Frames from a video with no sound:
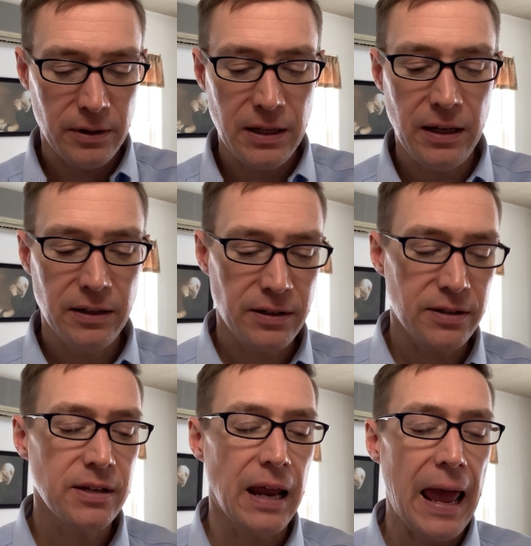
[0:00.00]
It
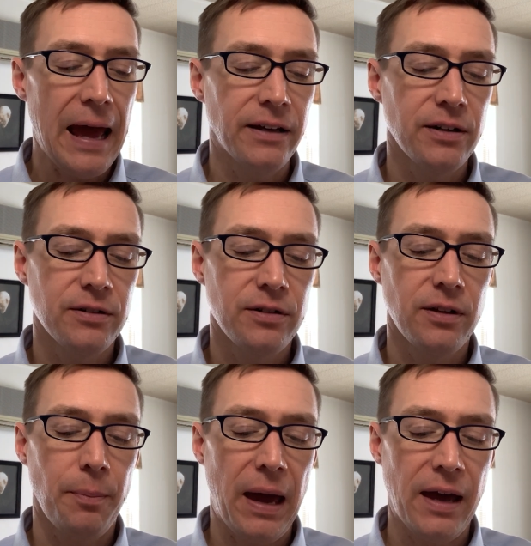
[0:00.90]
doesn't add to
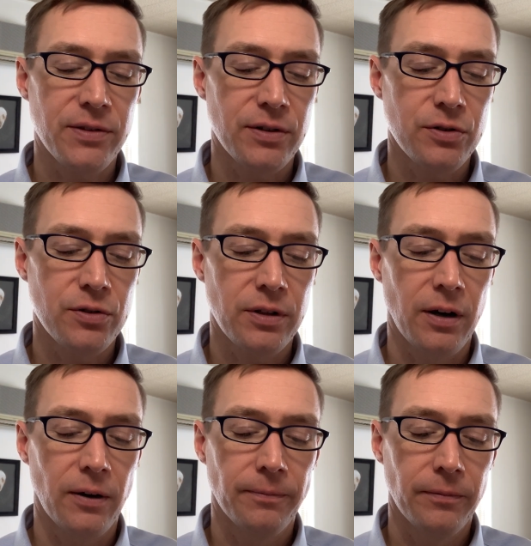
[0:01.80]
the passage
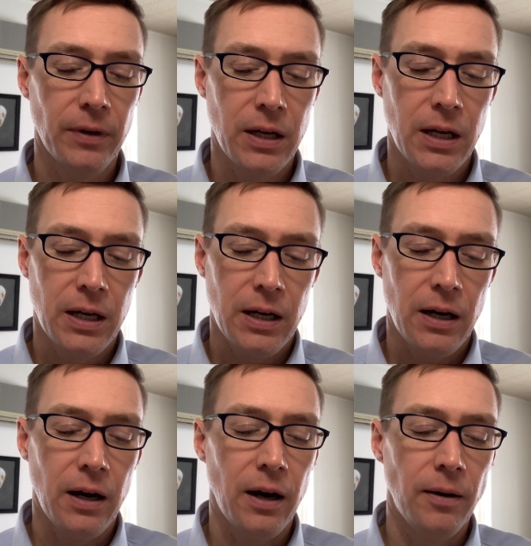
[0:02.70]
there.
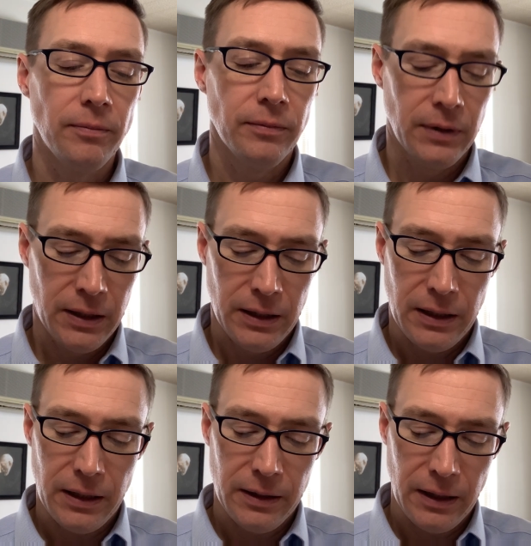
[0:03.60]

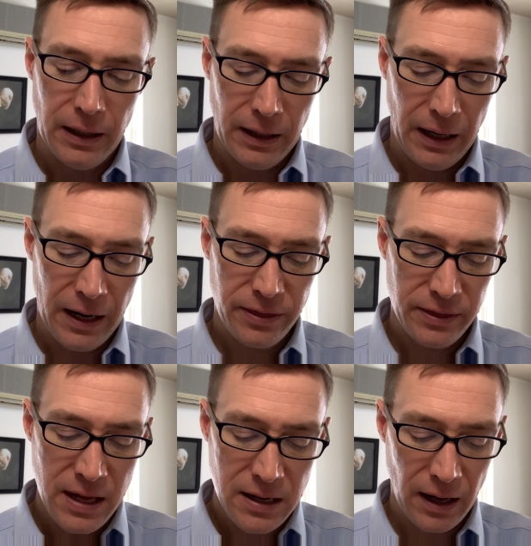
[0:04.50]
I
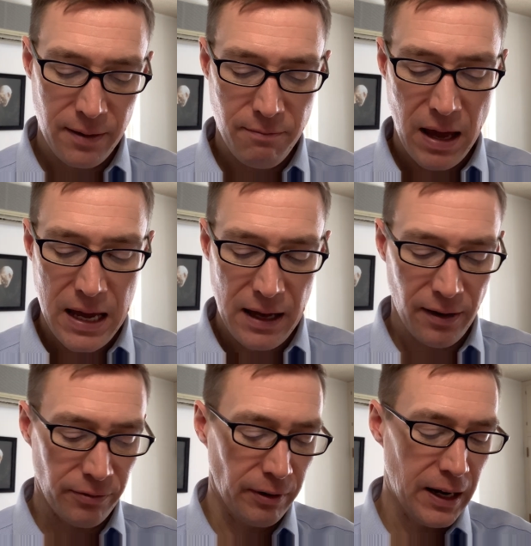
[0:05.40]
think I may
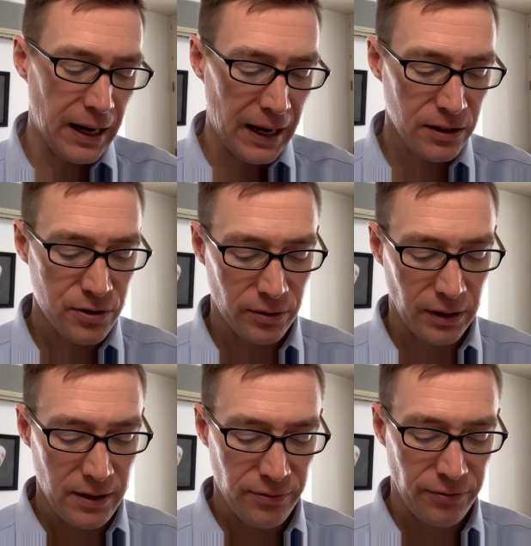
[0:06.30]
have read
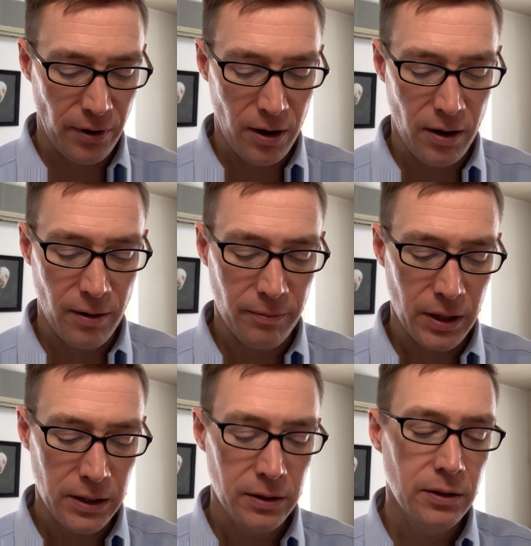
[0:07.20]
actually
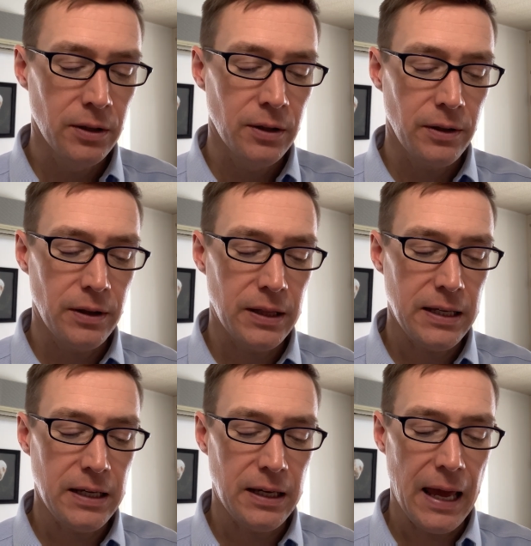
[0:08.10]
from
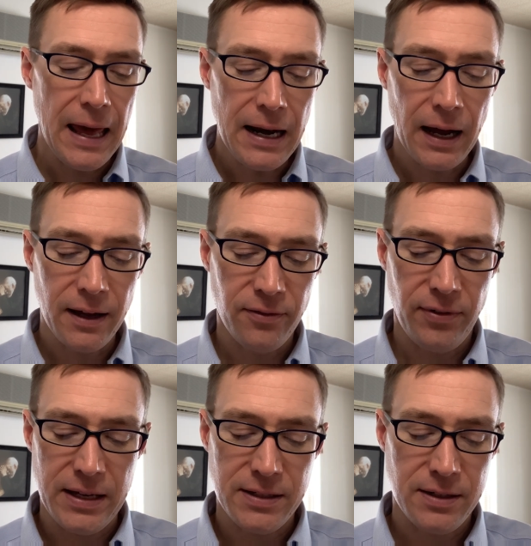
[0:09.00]
the
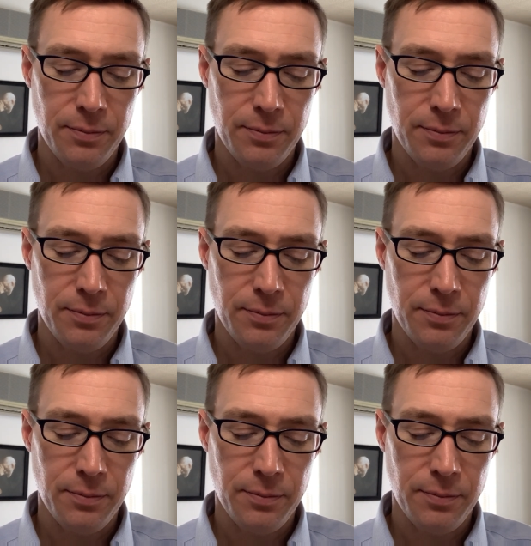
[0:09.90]
NIV to